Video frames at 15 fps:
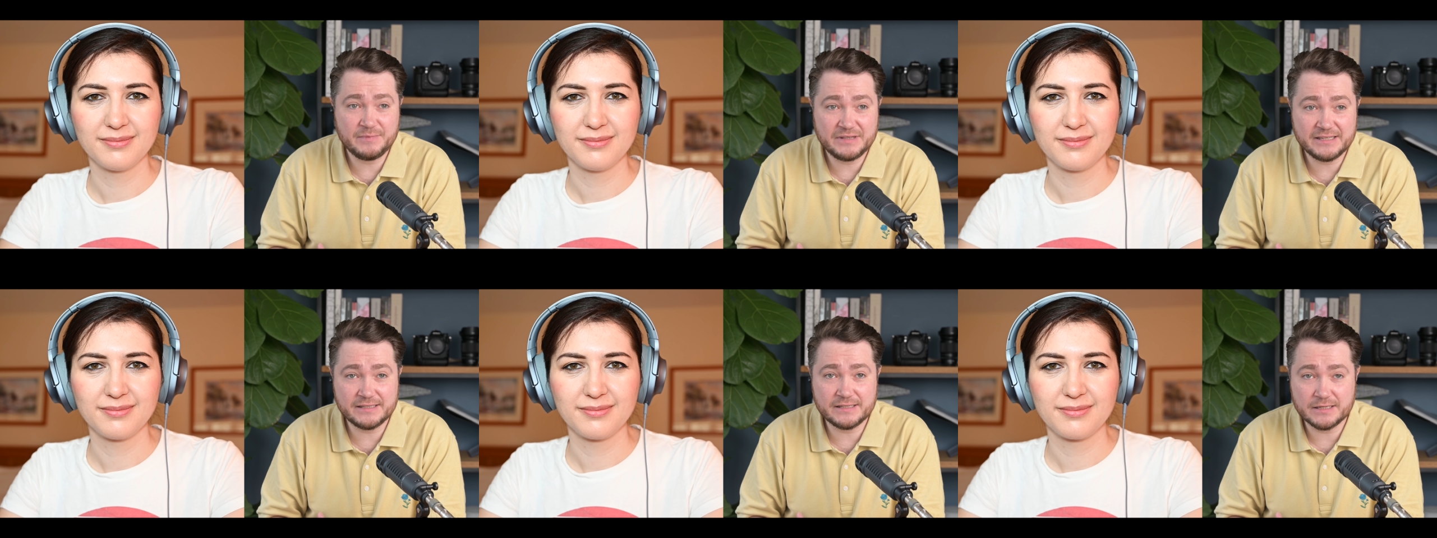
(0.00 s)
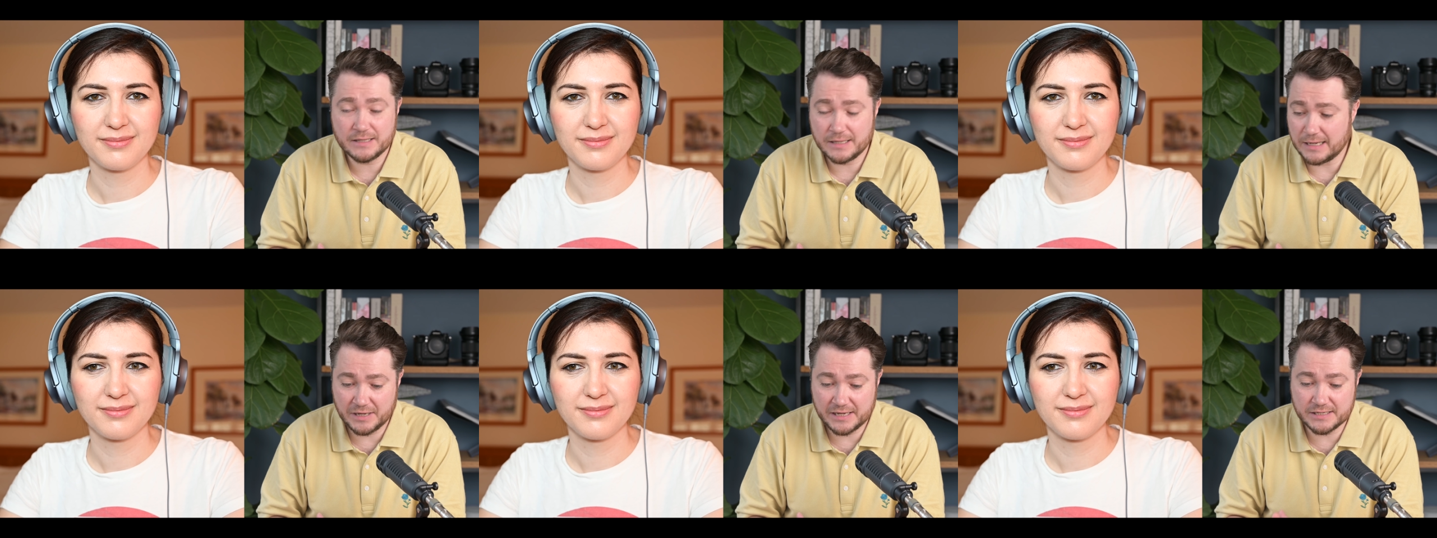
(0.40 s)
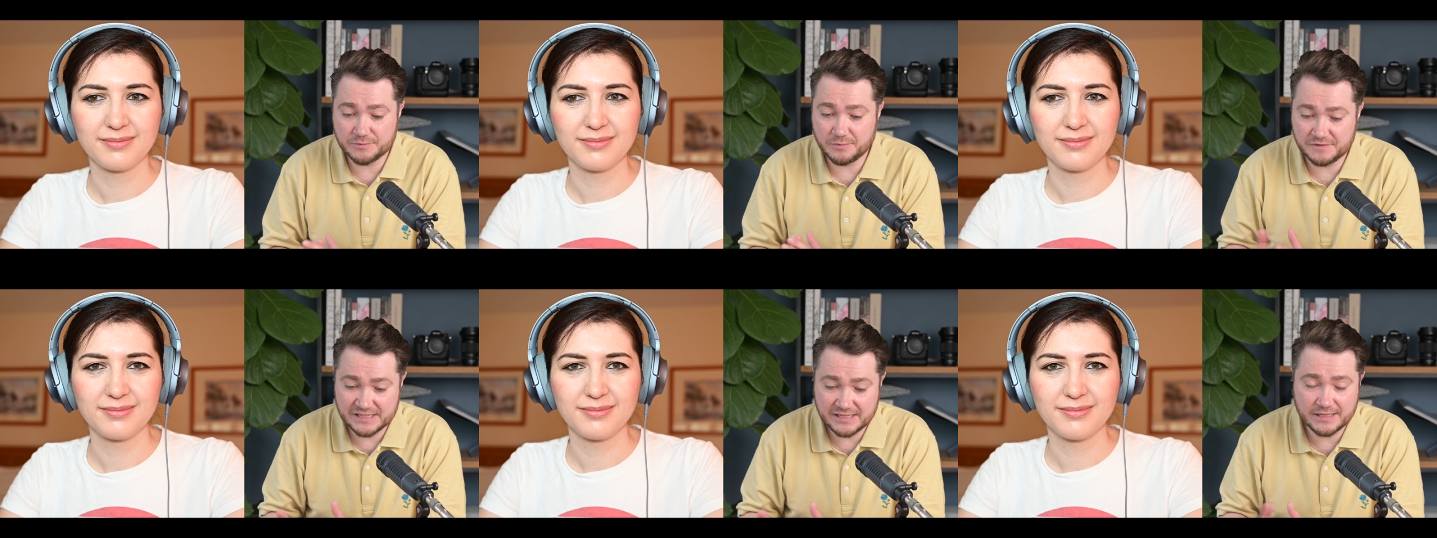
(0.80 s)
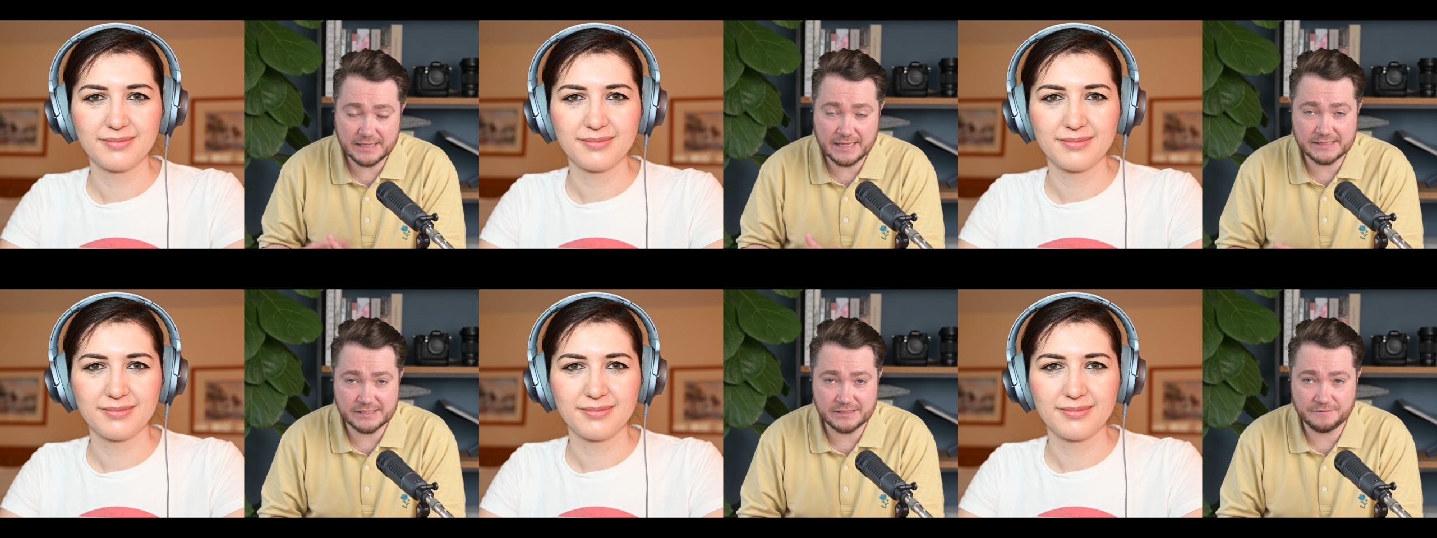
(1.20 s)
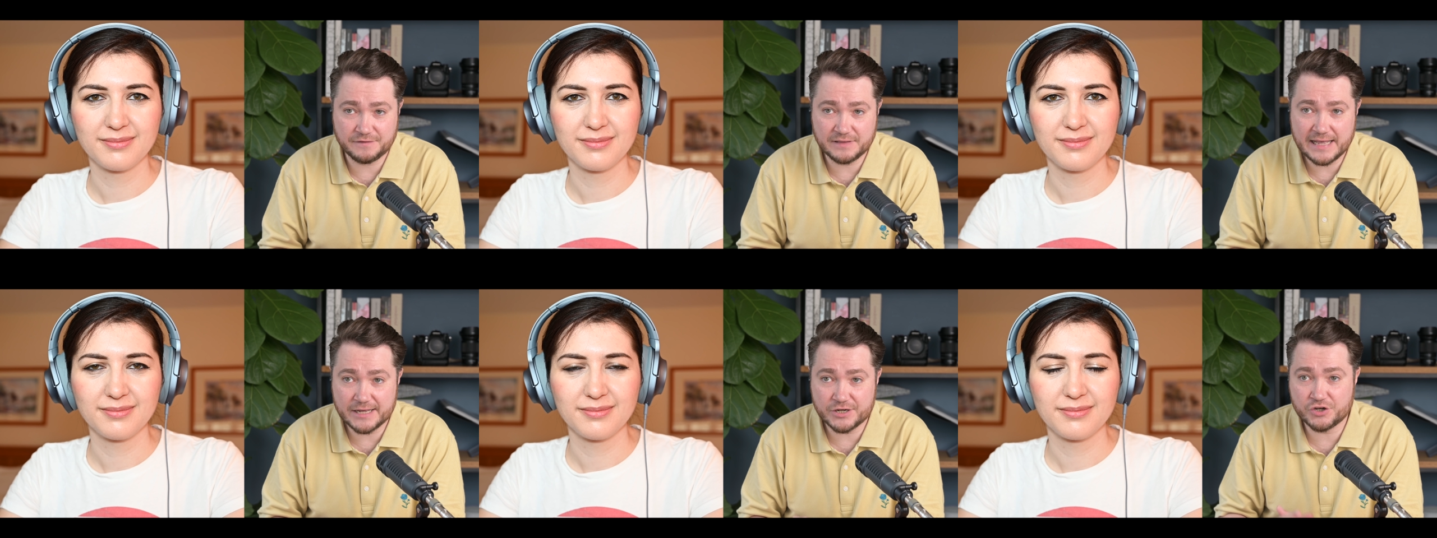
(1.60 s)
Speaker 1: imminent because we've seen the lens in the
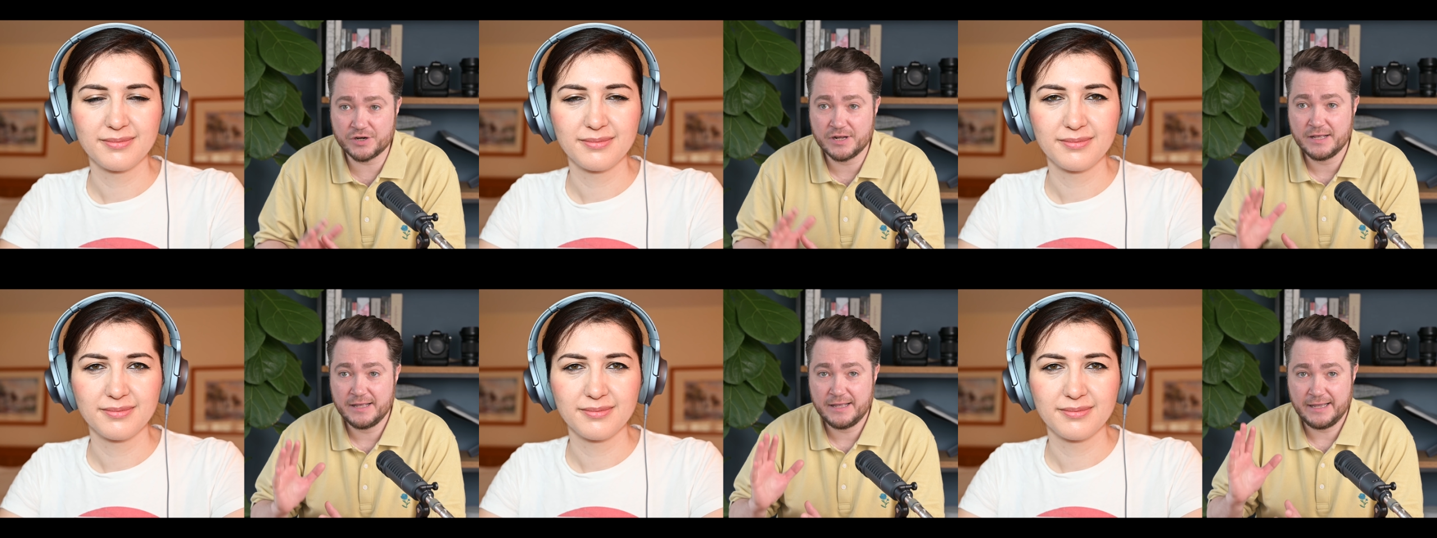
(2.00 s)
flash.